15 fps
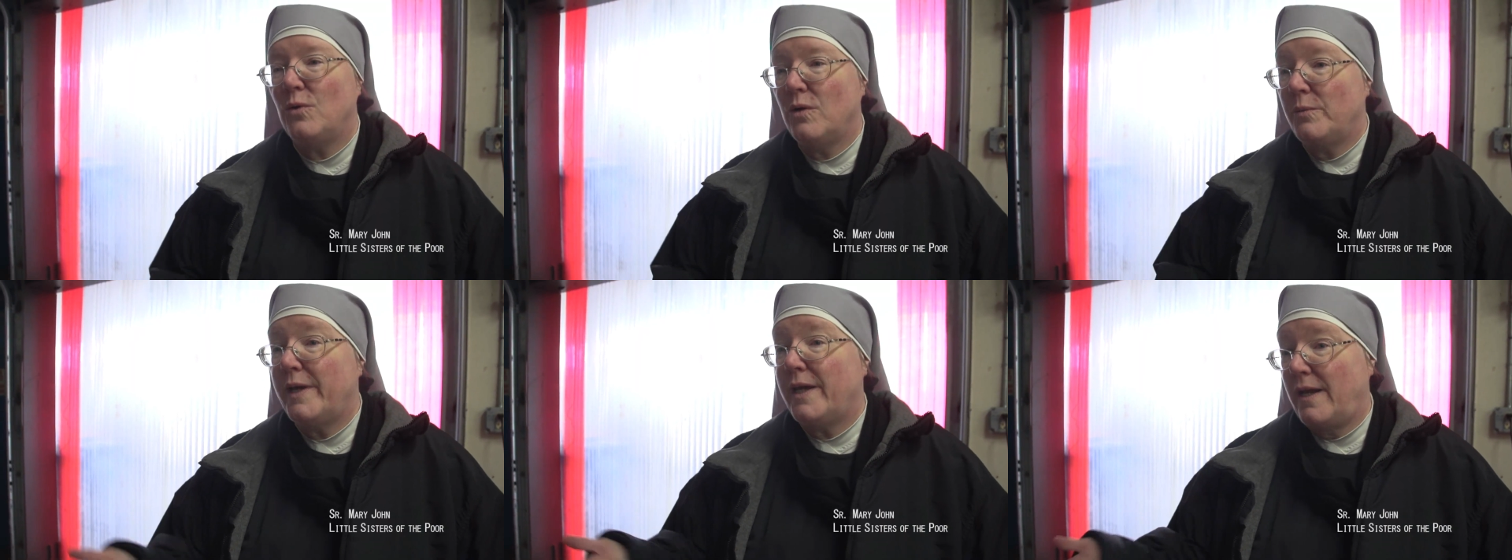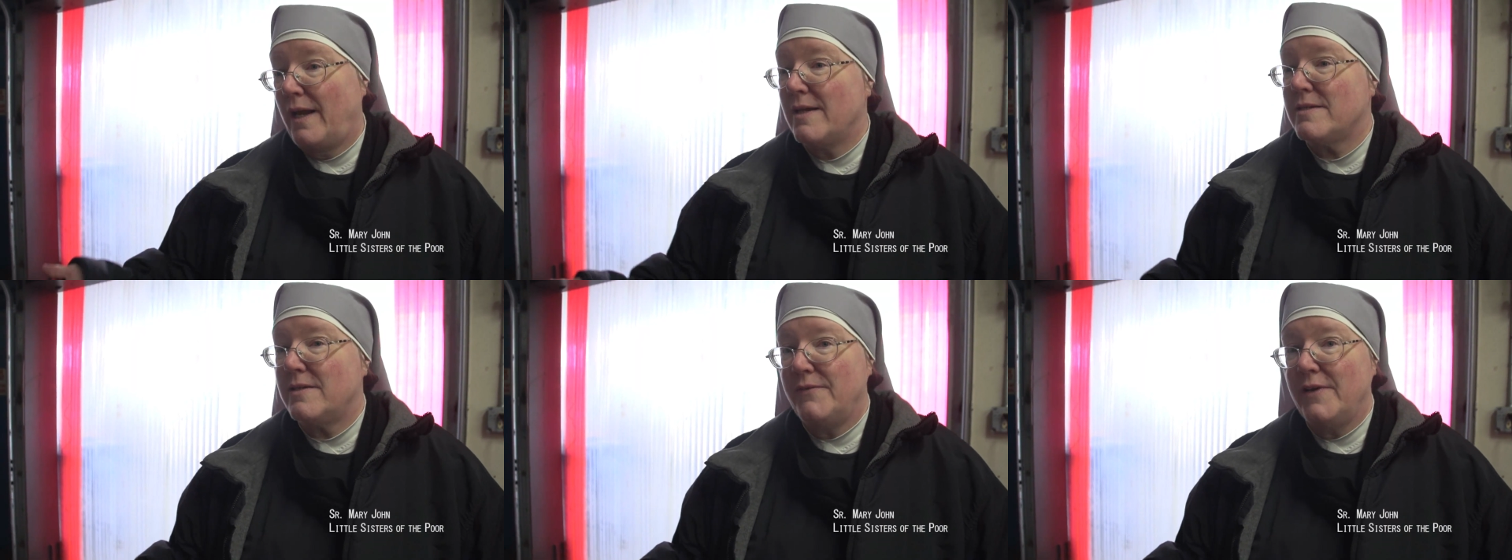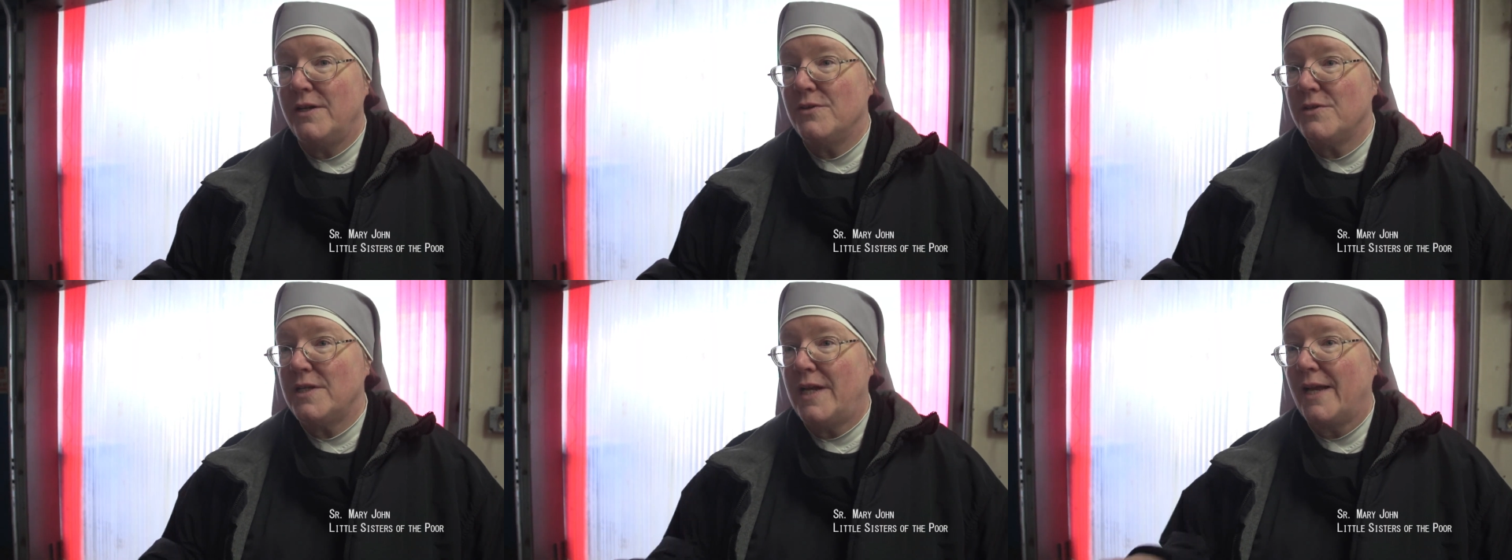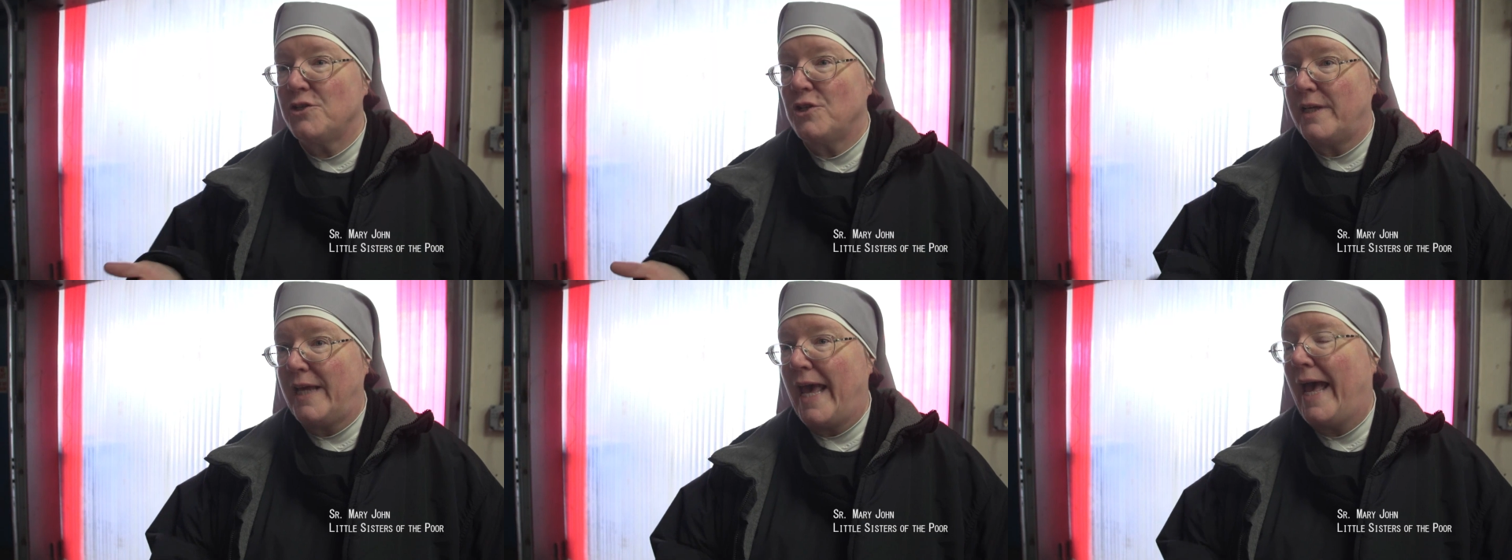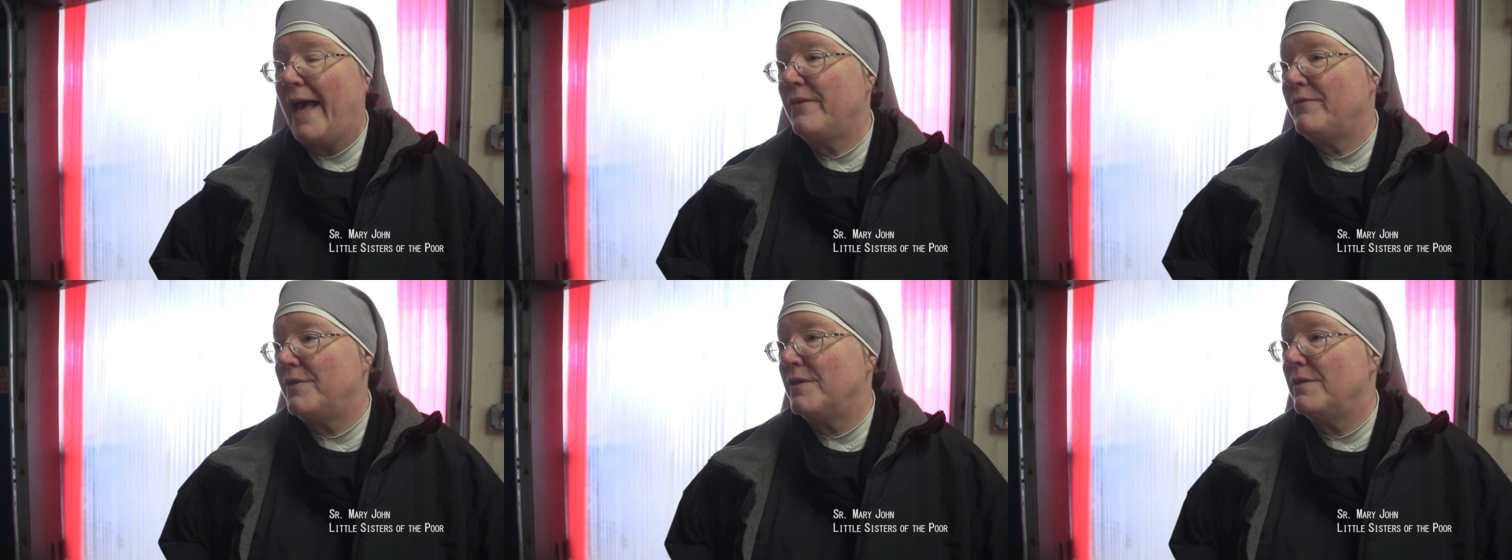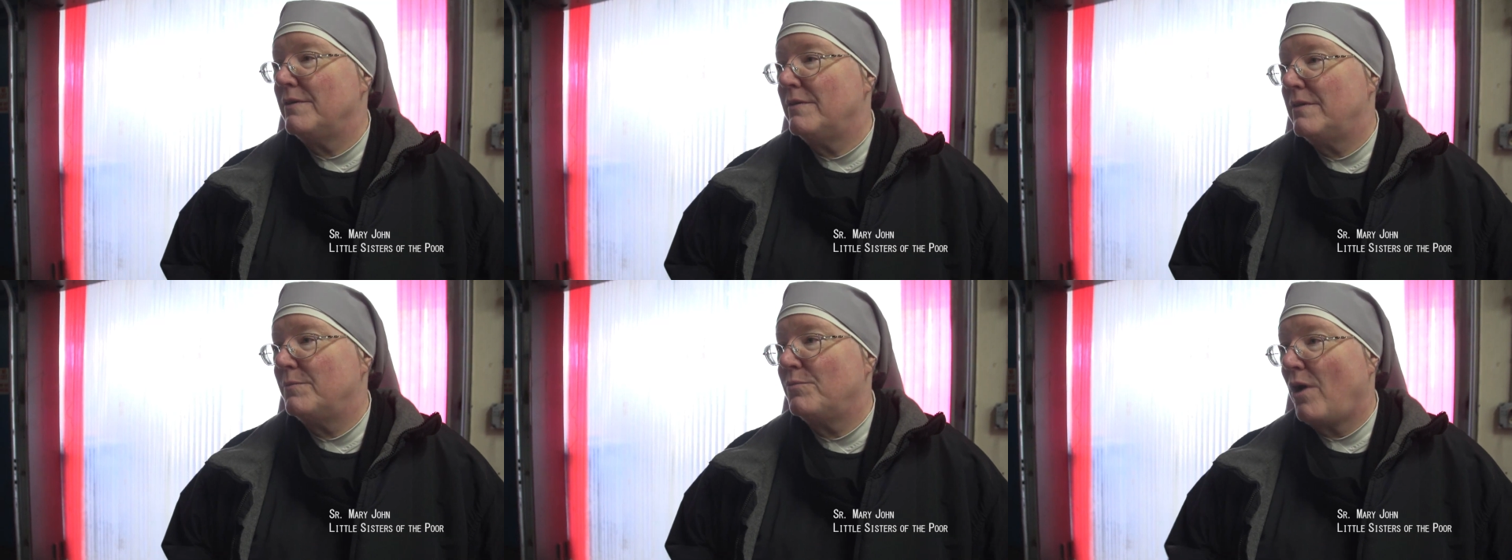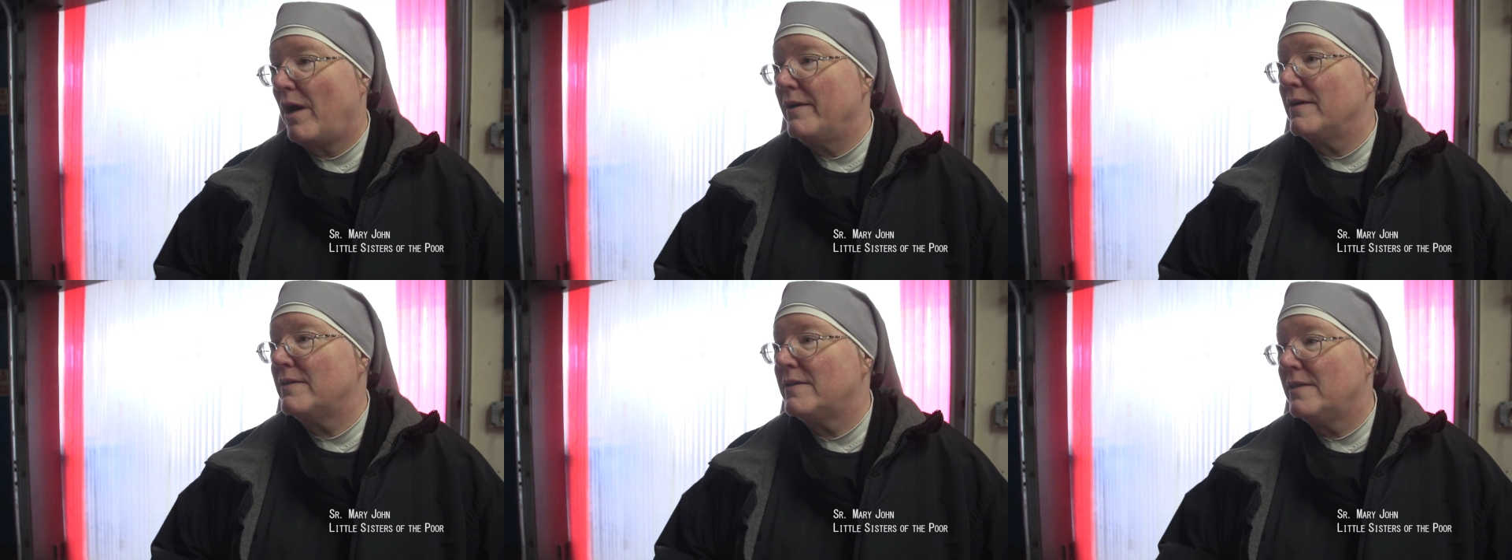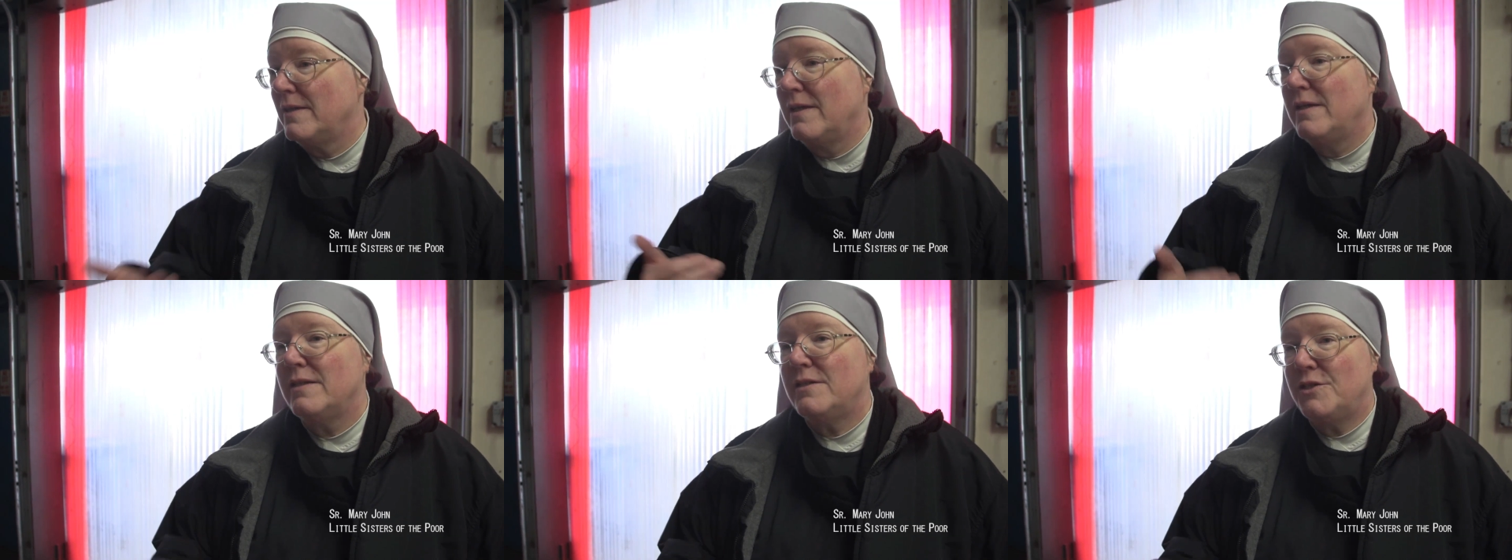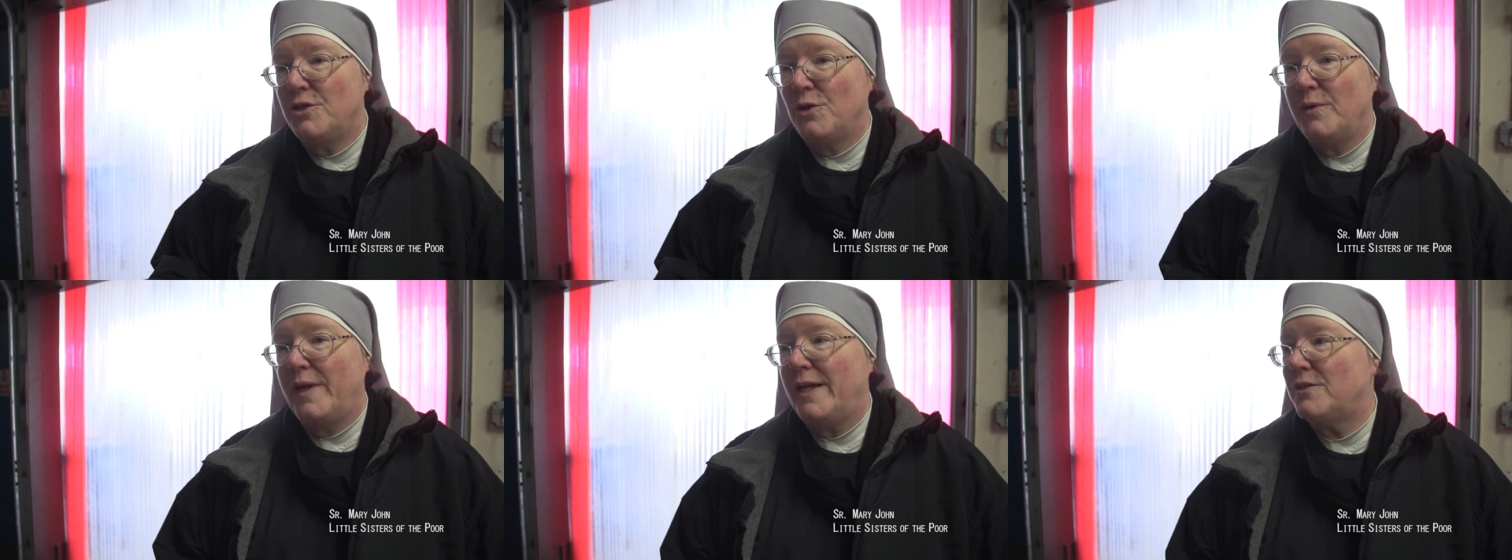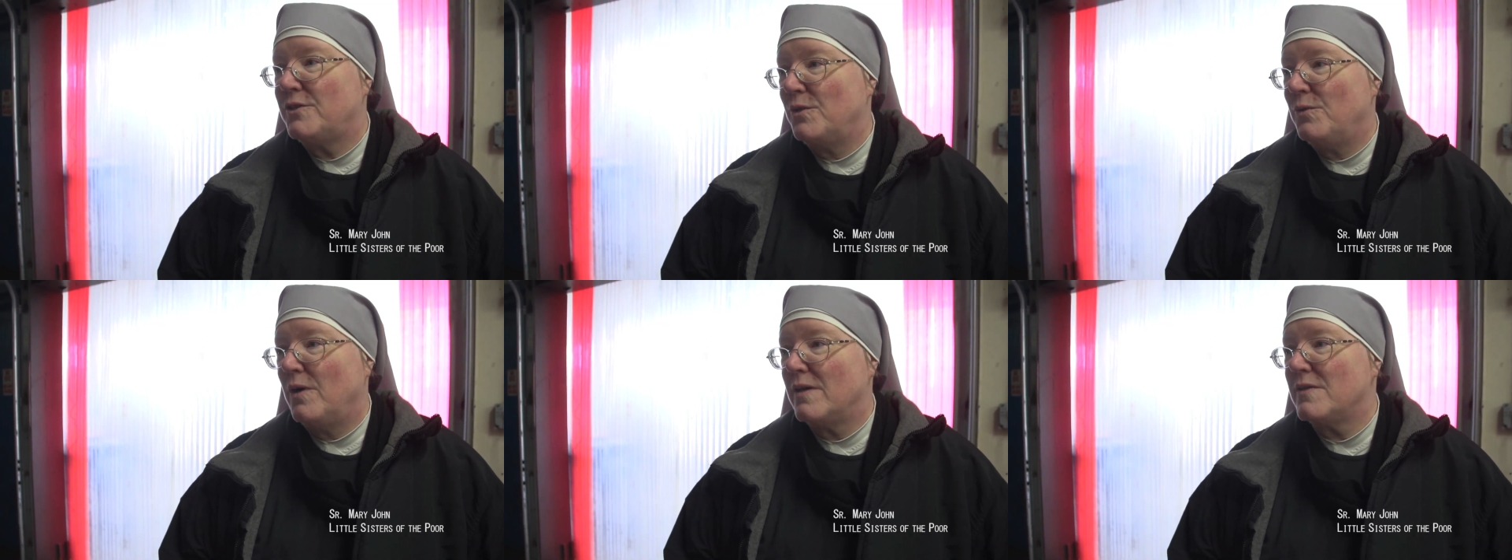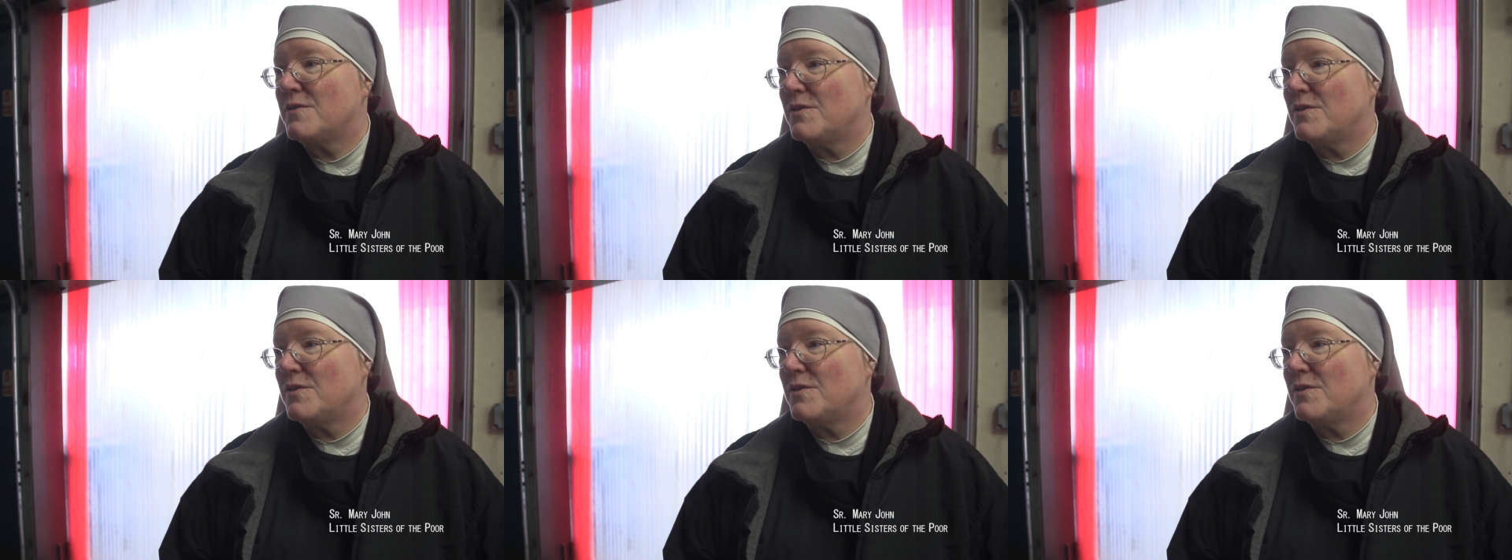or we could ask the vendors that actually have the product to donate to us.